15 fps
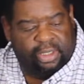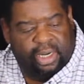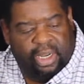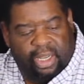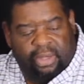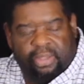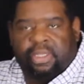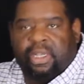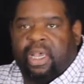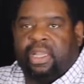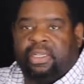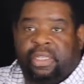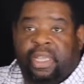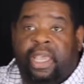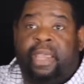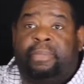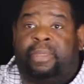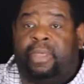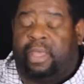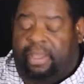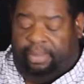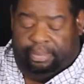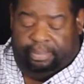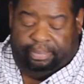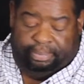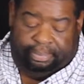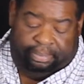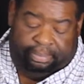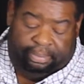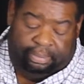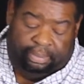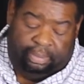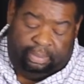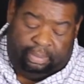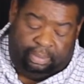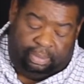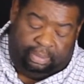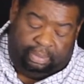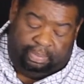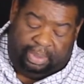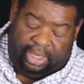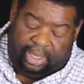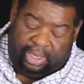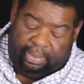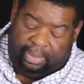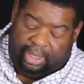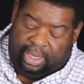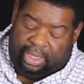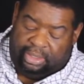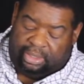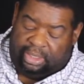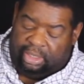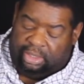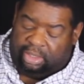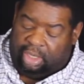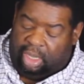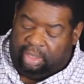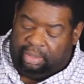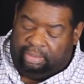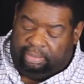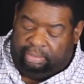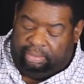the other side. Same thing. Pink Himalayan sea salt.